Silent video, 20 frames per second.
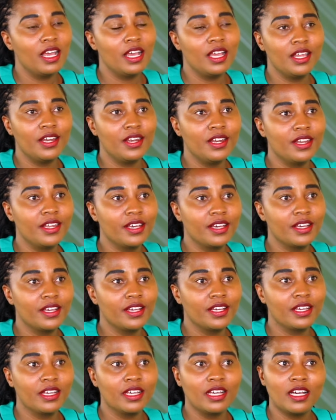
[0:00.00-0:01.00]
and
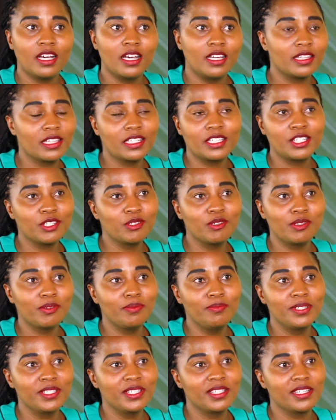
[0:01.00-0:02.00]
uh, the deal
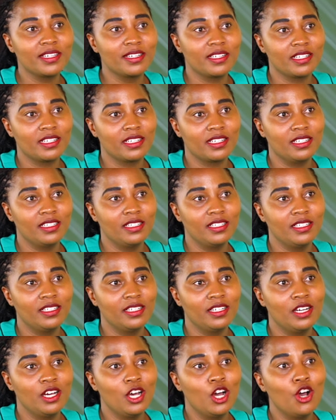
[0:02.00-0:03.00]
will be sealed.
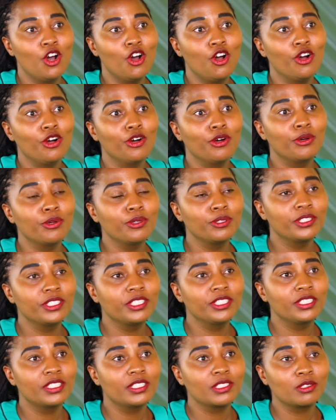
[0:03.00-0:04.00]

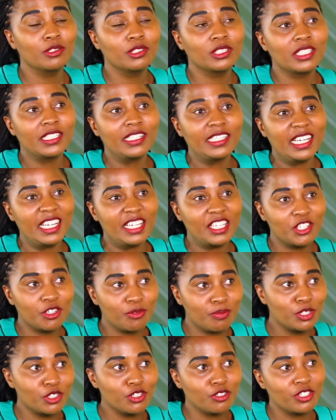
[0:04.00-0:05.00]
Because in the
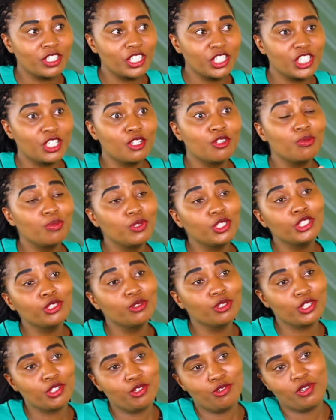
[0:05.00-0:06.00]
incubation kitchen, nobody
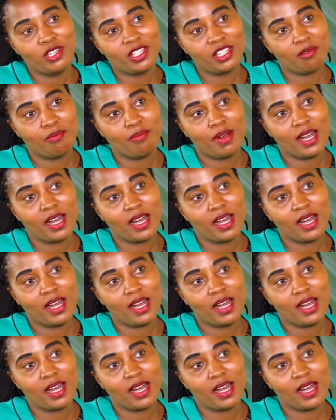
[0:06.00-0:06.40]
was doing the